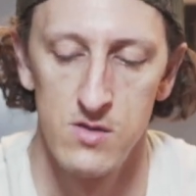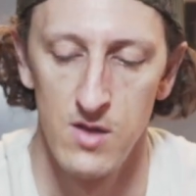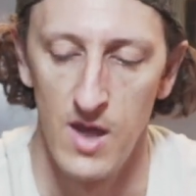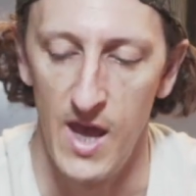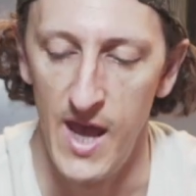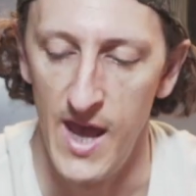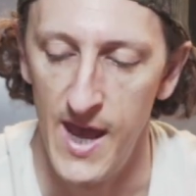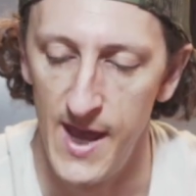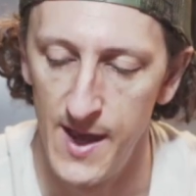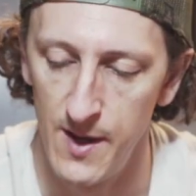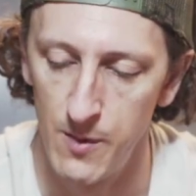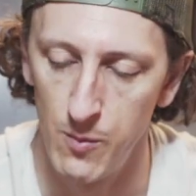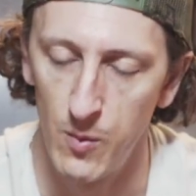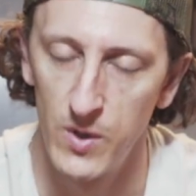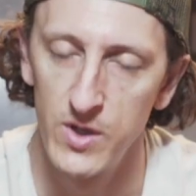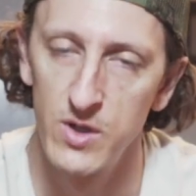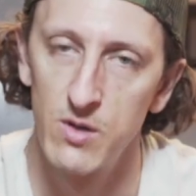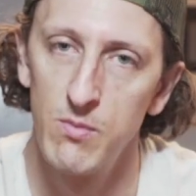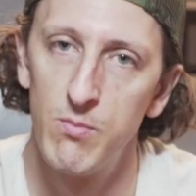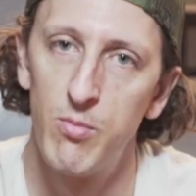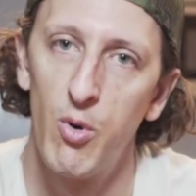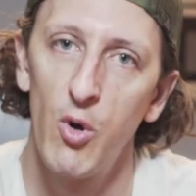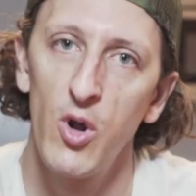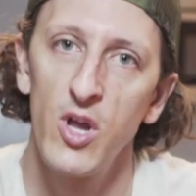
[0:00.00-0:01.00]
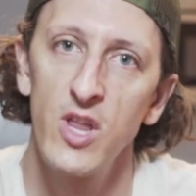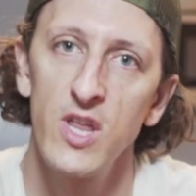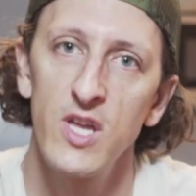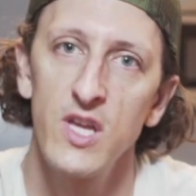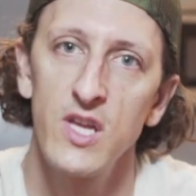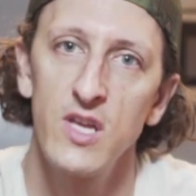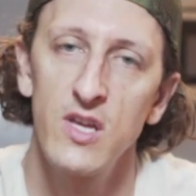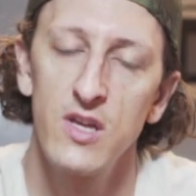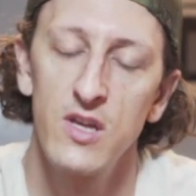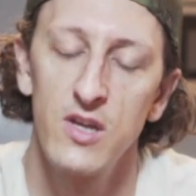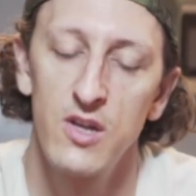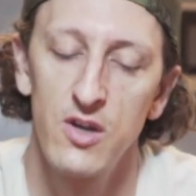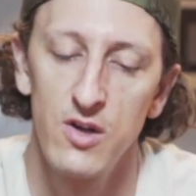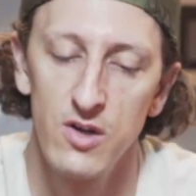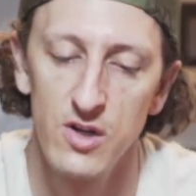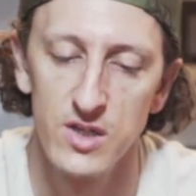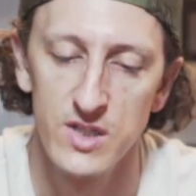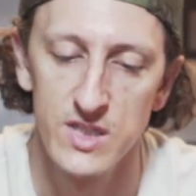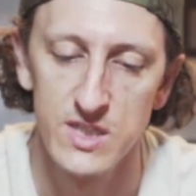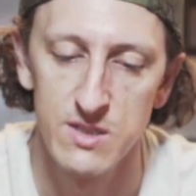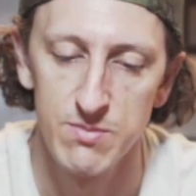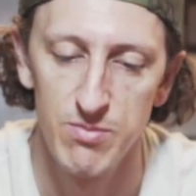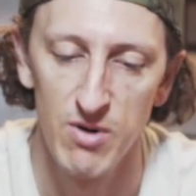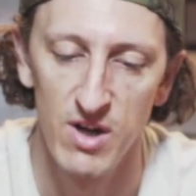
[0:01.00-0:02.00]
And when you're boiling your
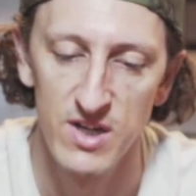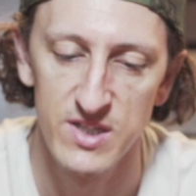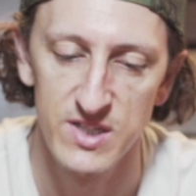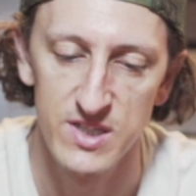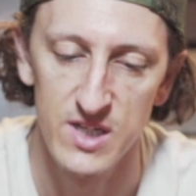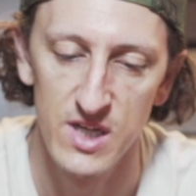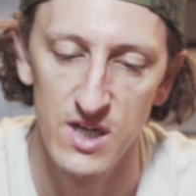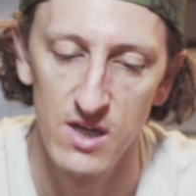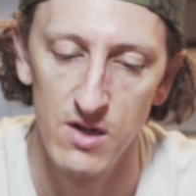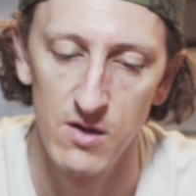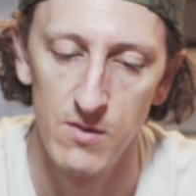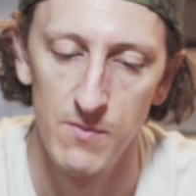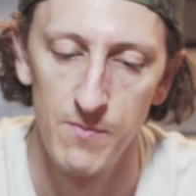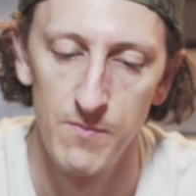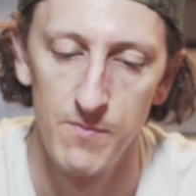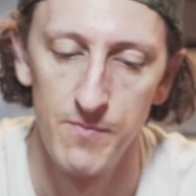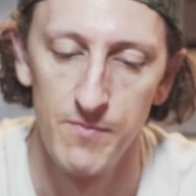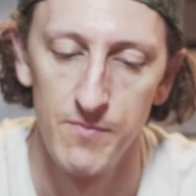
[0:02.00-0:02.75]
espresso,